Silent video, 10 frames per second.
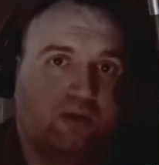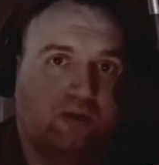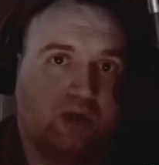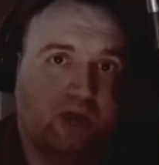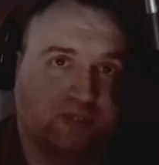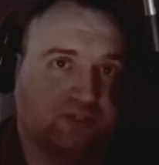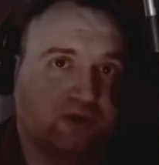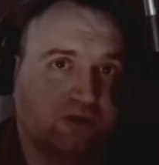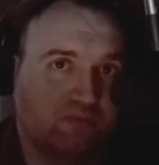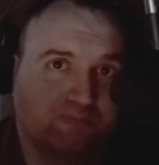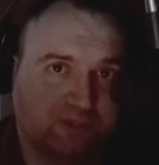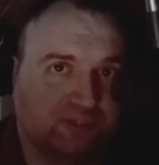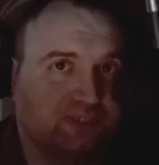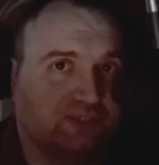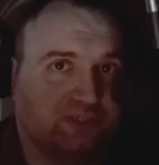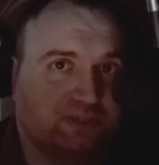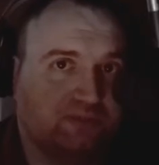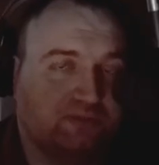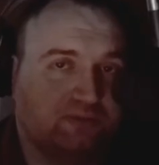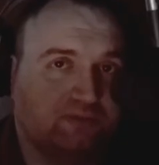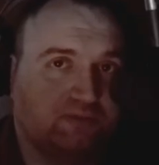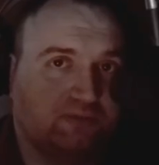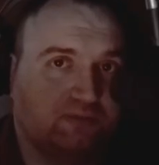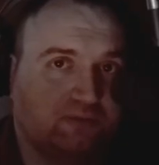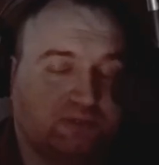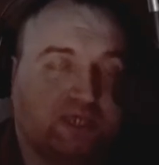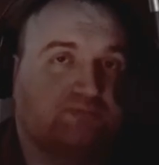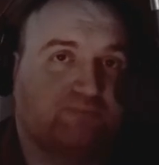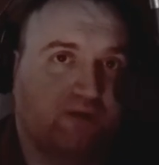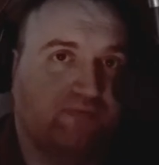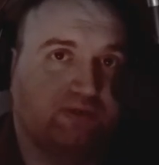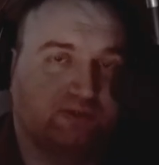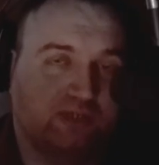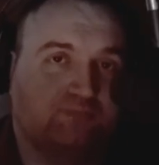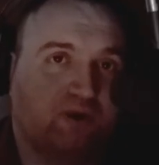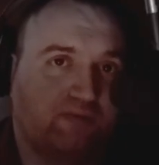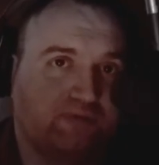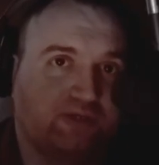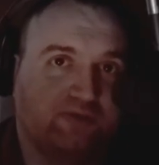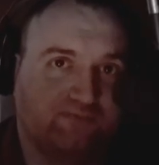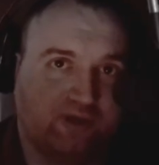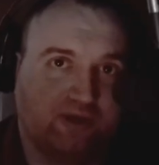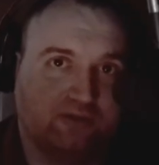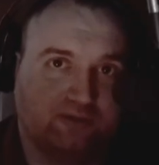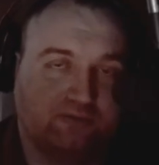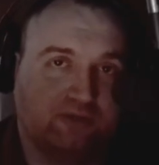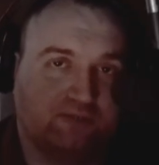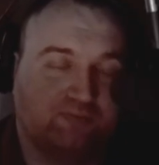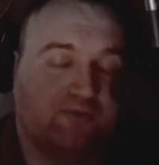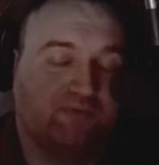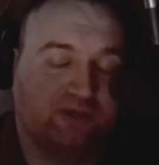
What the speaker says: and it's none of your business. That's privacy. That's privacy invading. That's privacy